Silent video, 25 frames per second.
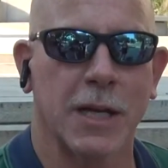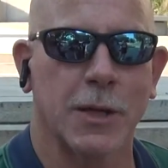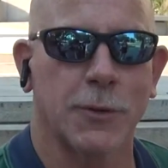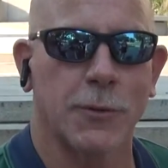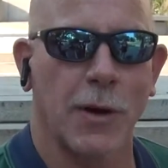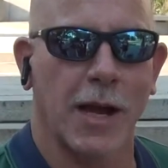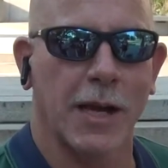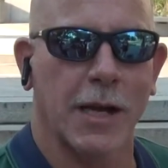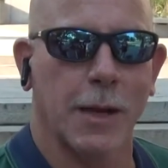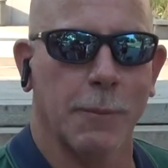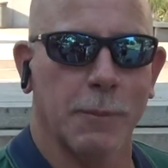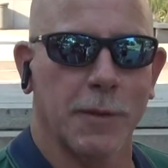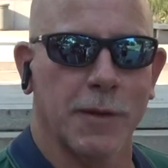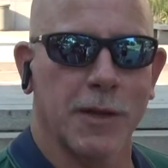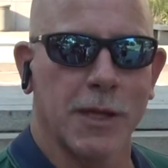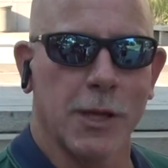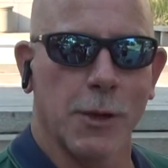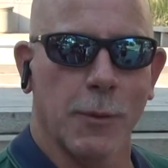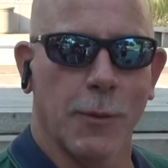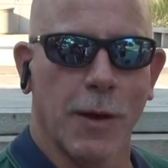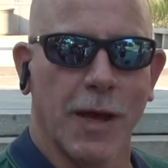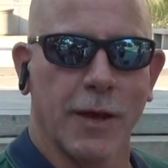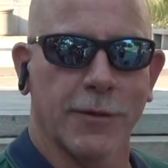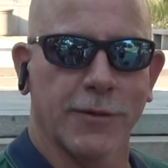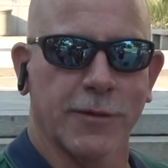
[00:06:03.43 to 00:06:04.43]
money dried up in the
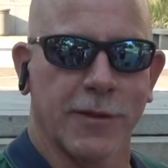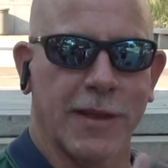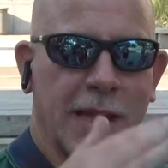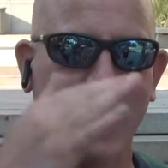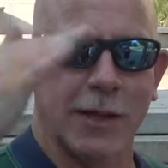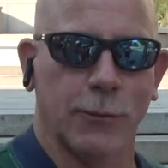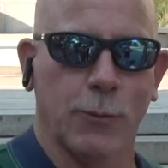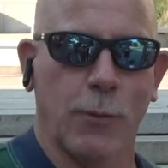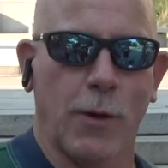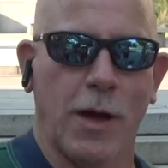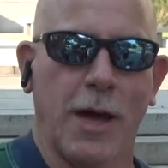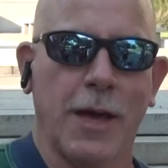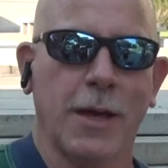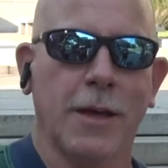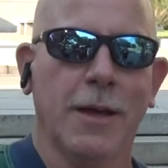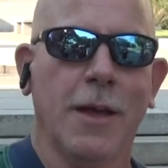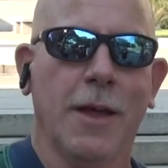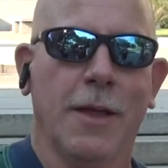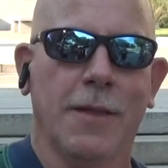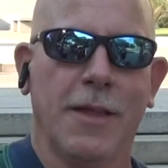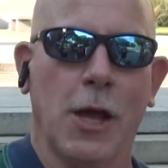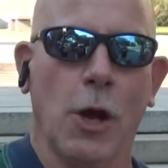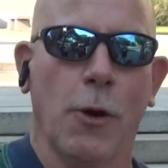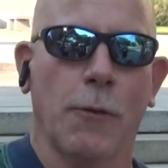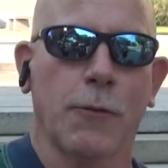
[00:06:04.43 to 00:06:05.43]
U.S. And that's why
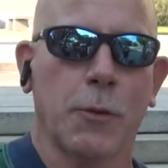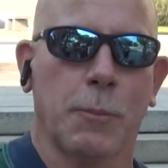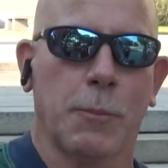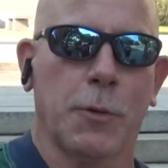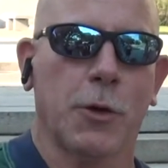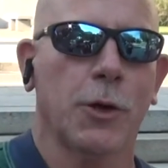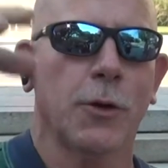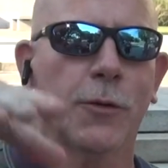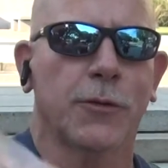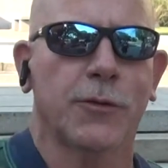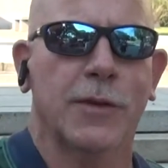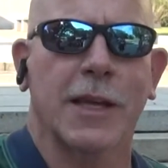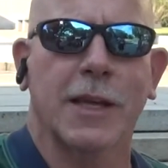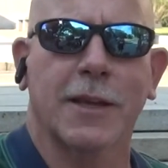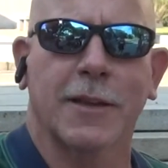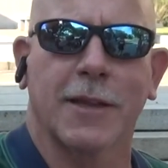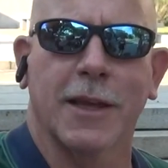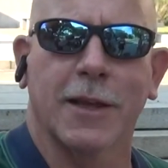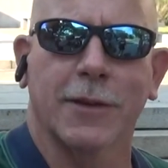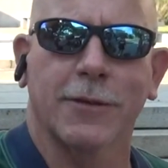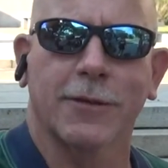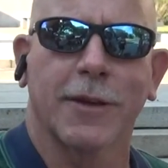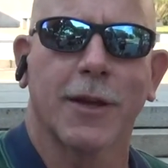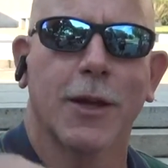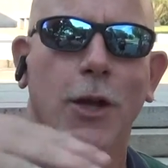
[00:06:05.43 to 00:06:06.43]
they overproduce. Think of
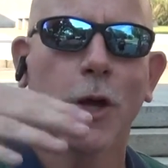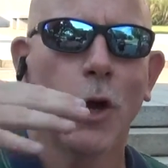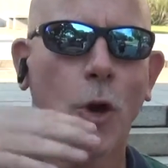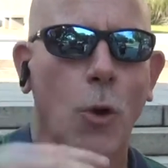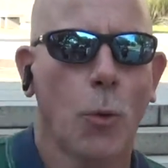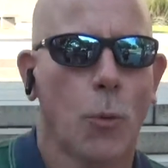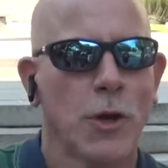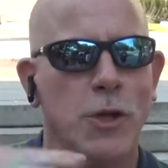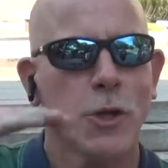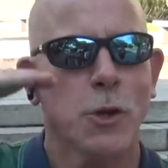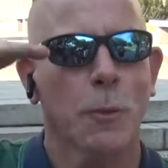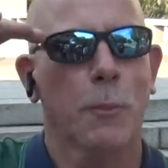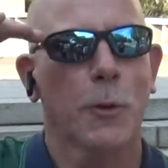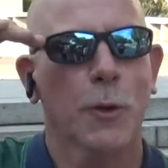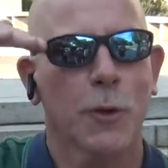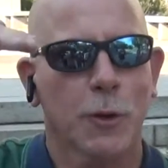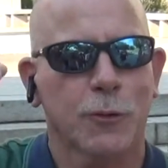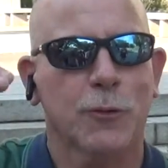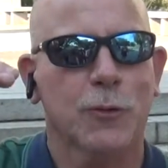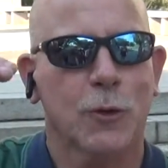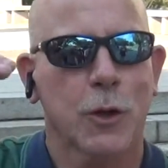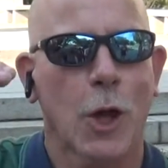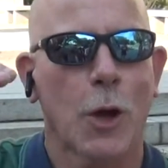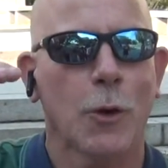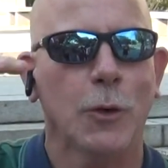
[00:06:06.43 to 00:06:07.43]
this. When you
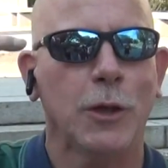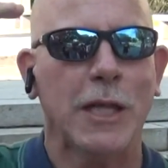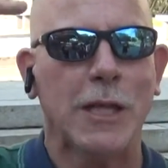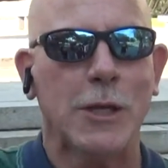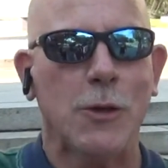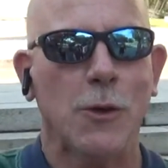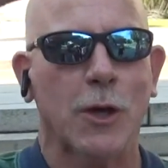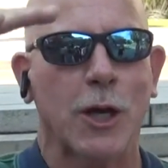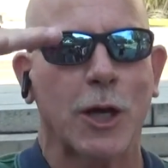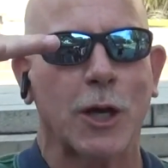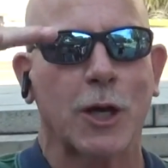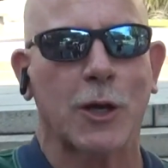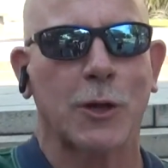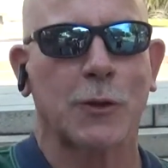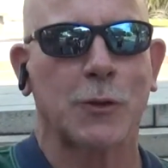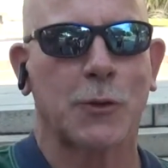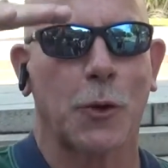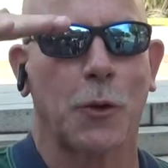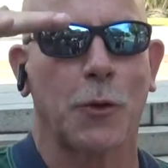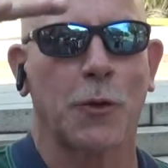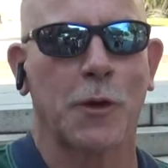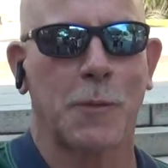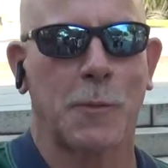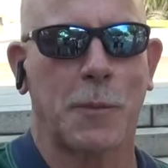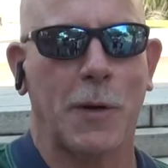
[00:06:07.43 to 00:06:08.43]
produce slowly, you can
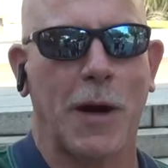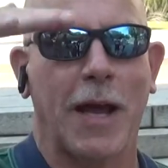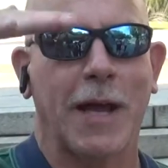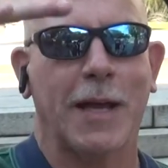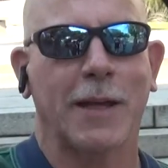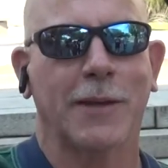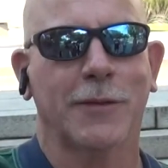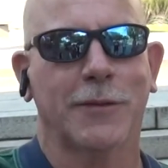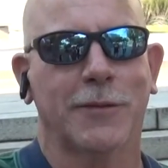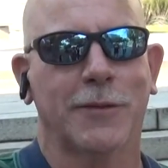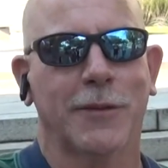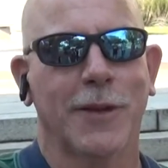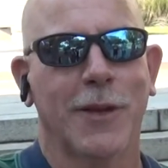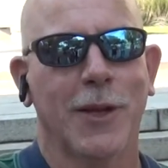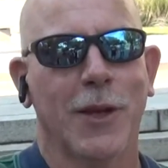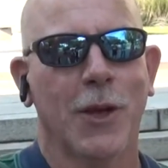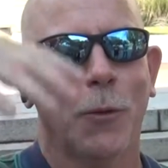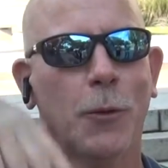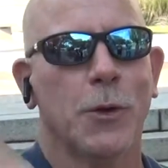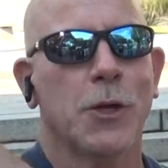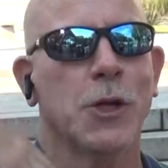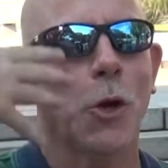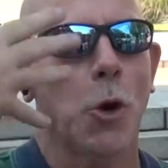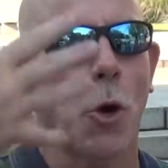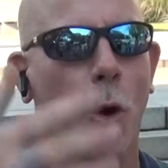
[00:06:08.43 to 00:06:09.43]
control the price.
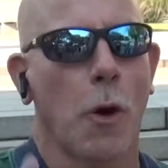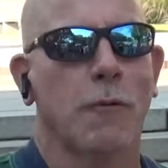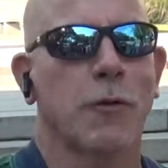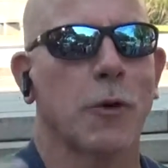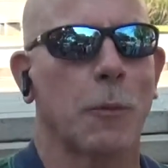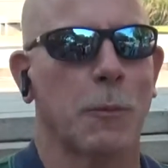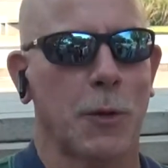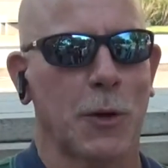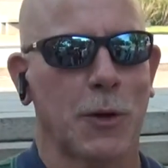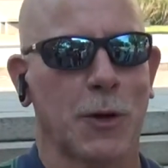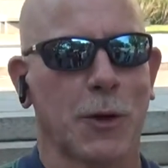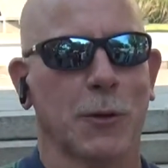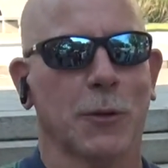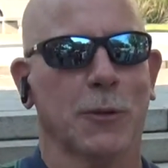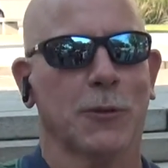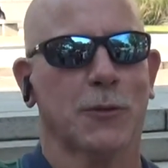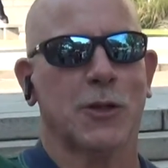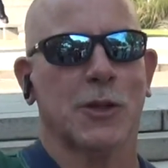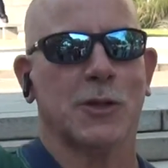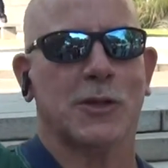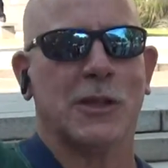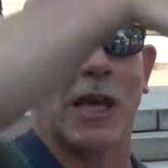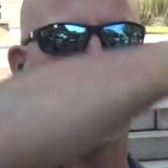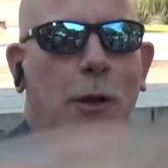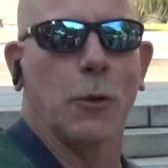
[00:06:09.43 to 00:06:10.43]
When you
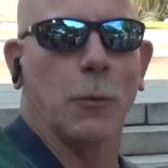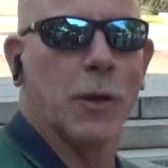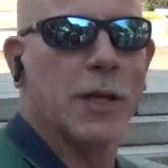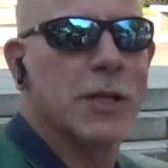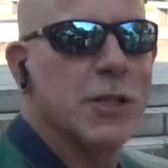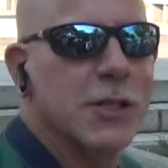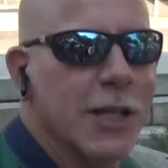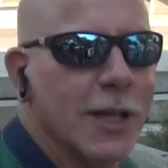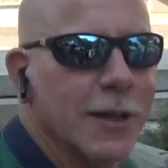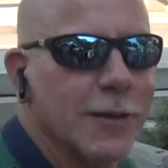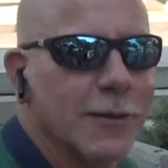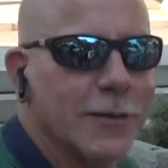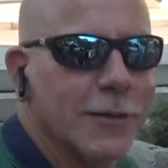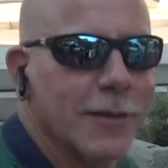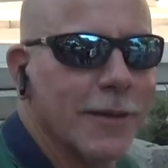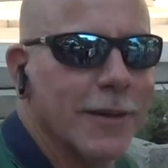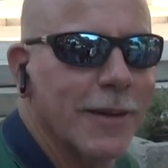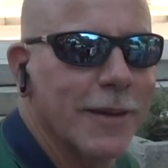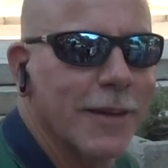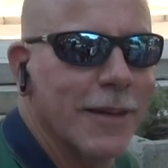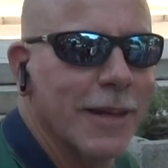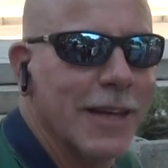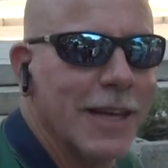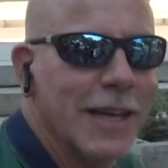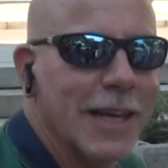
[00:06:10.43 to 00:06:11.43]
overproduce, just like widgets,
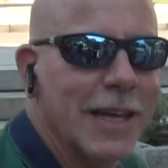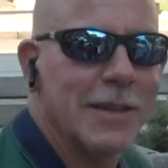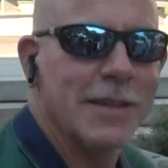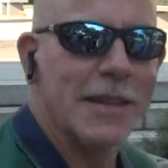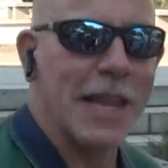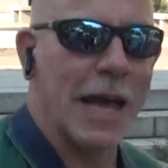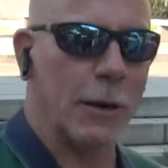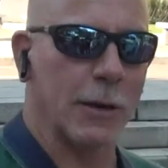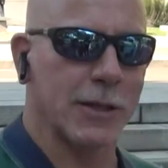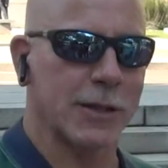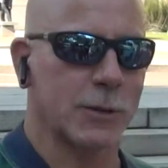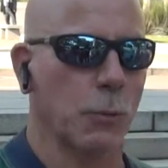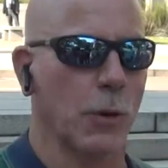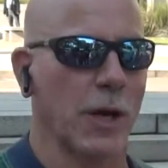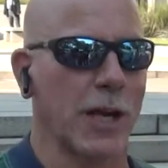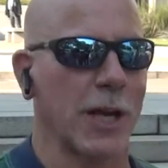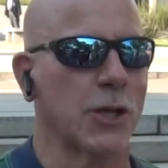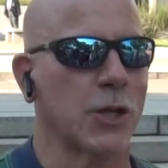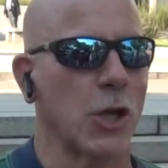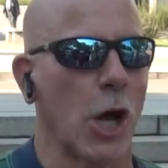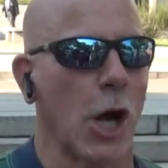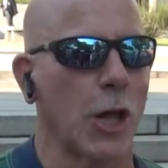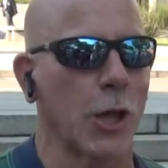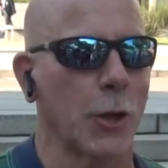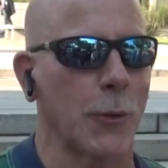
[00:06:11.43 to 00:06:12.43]
it's
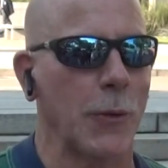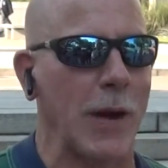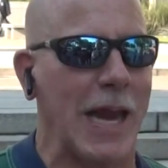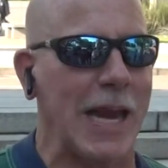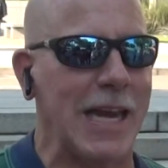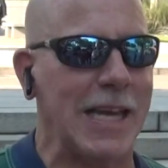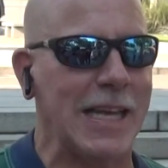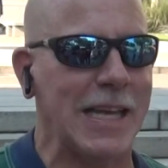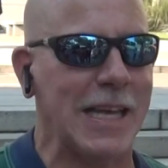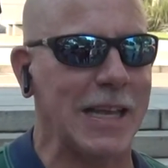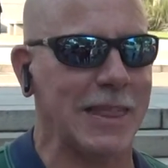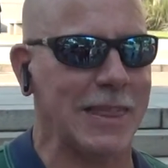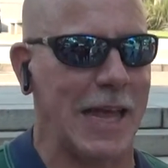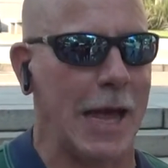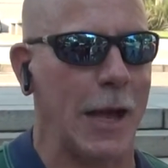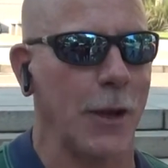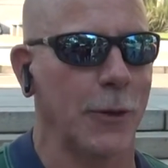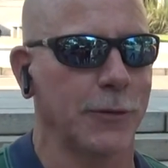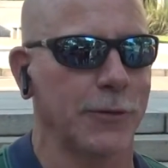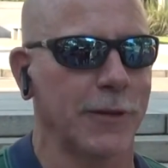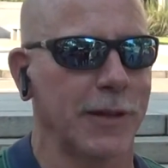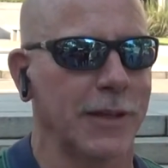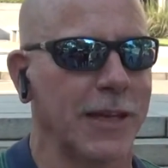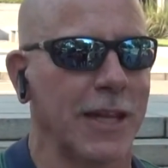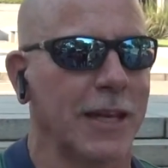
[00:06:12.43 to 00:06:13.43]
$1.80 a
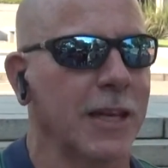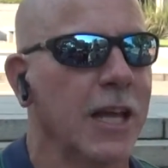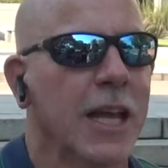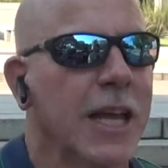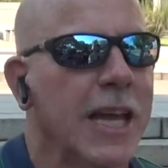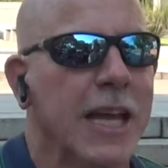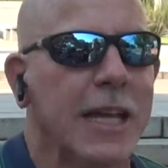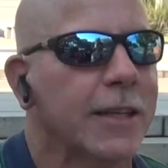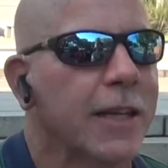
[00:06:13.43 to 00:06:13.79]
thousand.